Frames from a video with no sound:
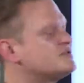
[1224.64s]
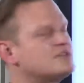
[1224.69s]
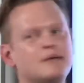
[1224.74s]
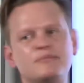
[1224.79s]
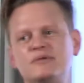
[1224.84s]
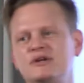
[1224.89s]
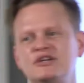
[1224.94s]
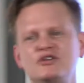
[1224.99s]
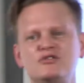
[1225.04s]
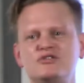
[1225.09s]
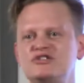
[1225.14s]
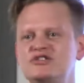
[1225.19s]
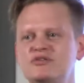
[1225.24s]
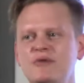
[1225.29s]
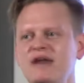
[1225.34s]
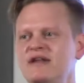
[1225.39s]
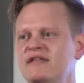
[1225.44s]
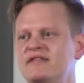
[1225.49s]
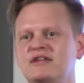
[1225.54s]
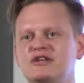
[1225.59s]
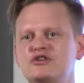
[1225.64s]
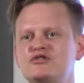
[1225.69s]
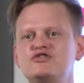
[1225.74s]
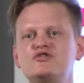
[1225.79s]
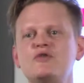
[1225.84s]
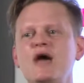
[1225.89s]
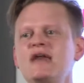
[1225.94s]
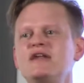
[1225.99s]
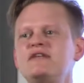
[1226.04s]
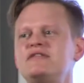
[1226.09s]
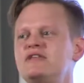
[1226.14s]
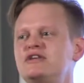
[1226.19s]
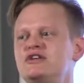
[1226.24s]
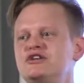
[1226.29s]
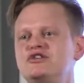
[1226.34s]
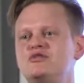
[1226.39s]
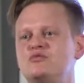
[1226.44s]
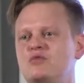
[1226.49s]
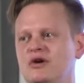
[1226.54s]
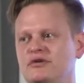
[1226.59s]
would say, well, you can do anything. You can do
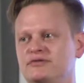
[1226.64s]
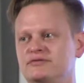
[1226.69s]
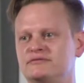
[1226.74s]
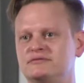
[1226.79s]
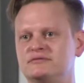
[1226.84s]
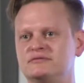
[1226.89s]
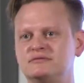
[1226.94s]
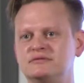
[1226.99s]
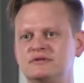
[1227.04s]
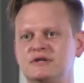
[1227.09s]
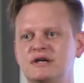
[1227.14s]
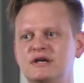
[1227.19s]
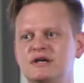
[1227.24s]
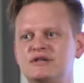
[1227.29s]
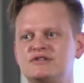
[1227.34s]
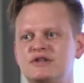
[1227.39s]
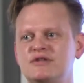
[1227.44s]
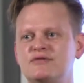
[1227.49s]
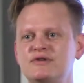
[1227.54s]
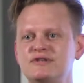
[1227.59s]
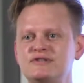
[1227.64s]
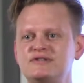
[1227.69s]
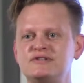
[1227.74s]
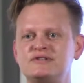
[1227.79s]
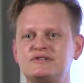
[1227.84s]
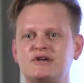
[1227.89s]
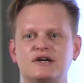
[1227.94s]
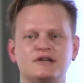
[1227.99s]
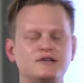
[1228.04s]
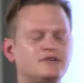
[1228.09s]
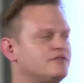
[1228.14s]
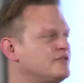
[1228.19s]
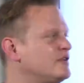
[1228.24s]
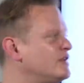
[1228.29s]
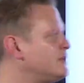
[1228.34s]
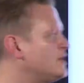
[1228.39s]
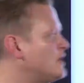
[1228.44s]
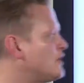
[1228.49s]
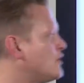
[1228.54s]
anything you want. So there is this kind of,